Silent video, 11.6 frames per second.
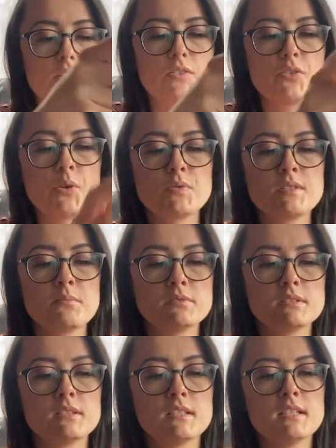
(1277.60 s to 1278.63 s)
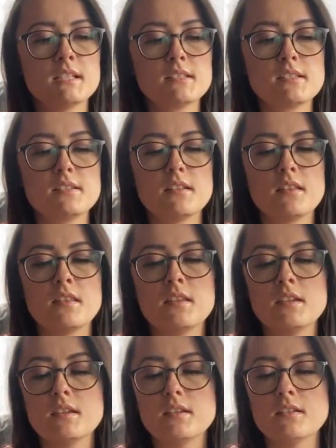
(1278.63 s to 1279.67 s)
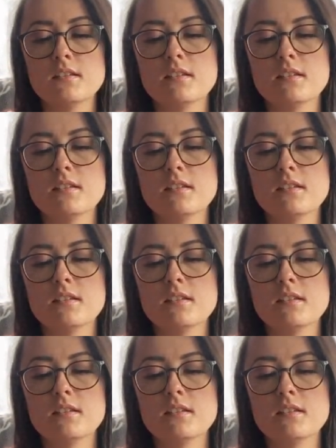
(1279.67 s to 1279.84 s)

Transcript: So I was able to get the